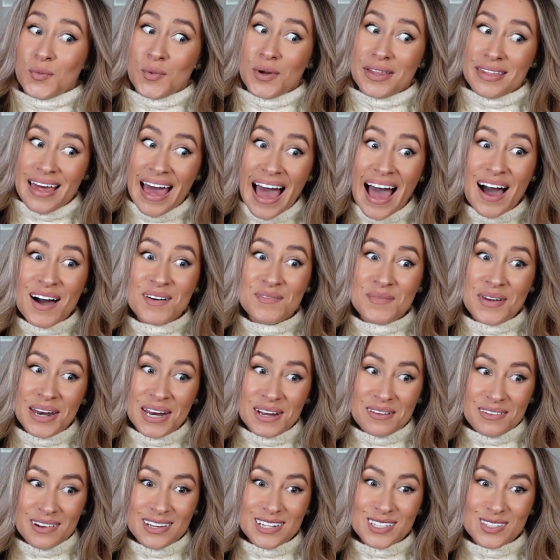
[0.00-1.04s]
without
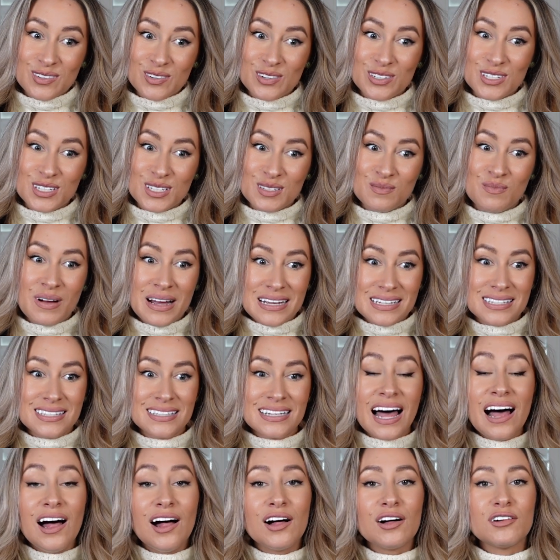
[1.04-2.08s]
many resources
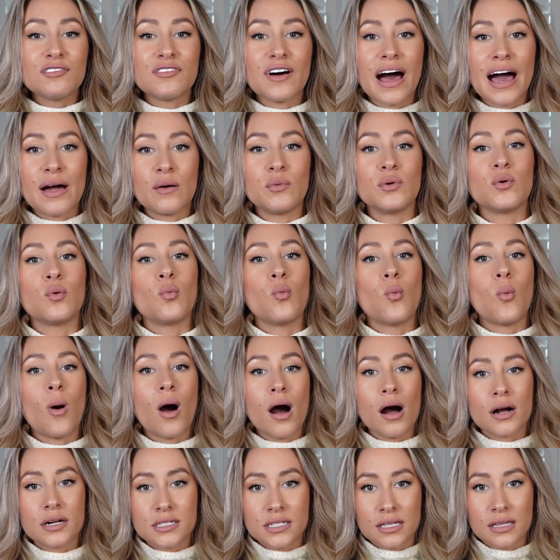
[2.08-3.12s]
myself, I would
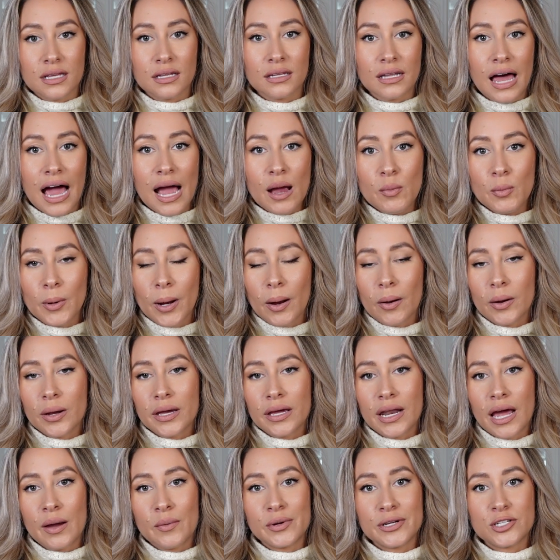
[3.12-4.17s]
walk to the library
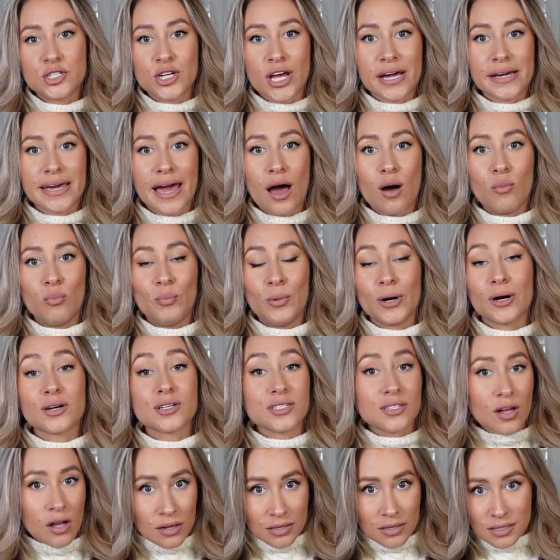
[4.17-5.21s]
and I would check out
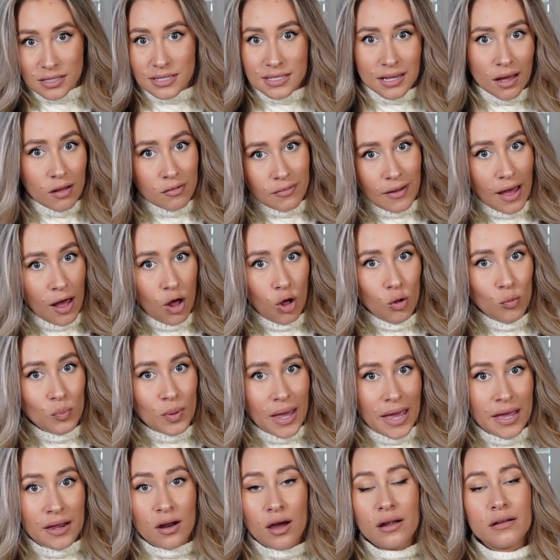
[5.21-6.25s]
books on self-help
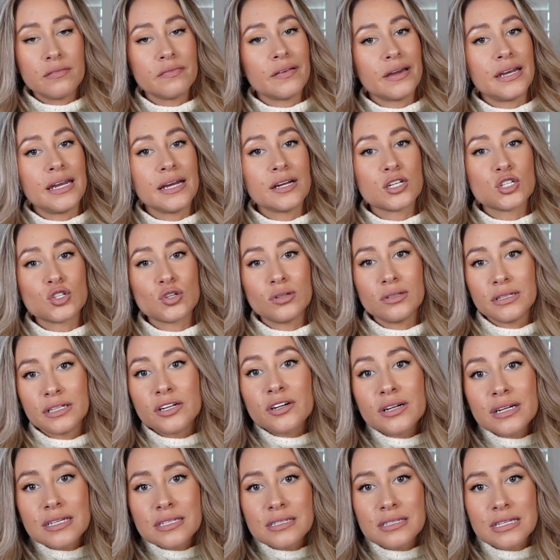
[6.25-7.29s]
and on financial
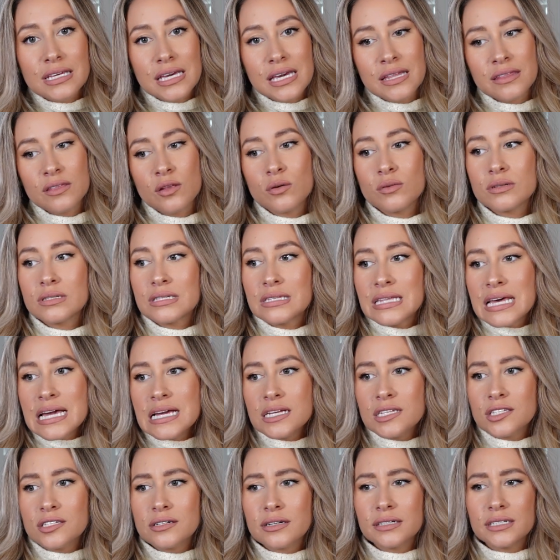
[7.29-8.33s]
literacy. And those
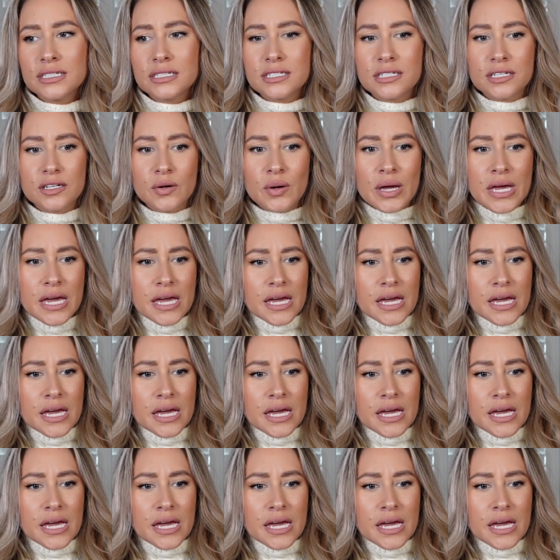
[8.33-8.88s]
things started to